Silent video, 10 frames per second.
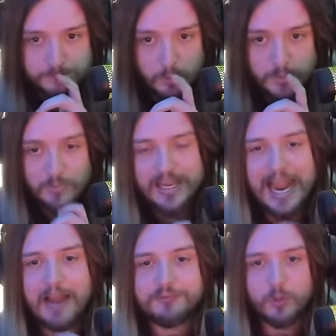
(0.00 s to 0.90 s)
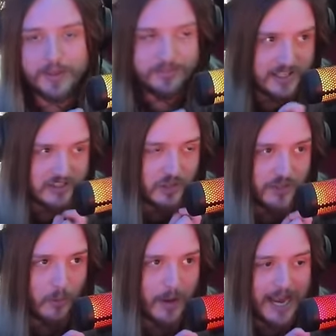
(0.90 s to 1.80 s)
We, we have to win this so
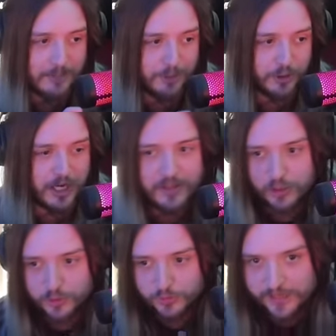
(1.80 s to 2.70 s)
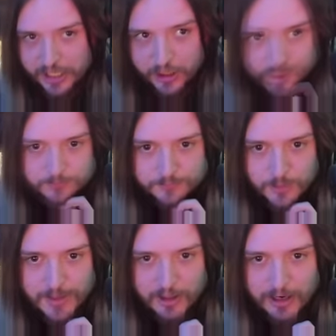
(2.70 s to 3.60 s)
that way I can put it in the YouTube video.
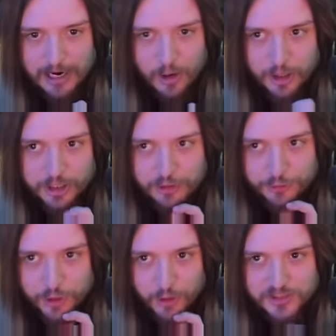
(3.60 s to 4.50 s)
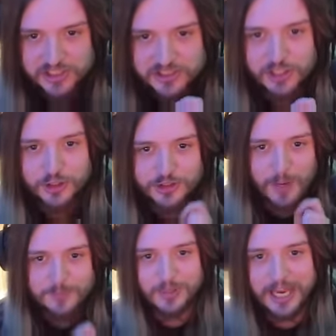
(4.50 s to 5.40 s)
No matter how hard I throw, the six hundred
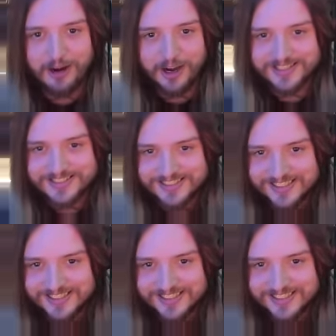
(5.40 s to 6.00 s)
subs will carry us.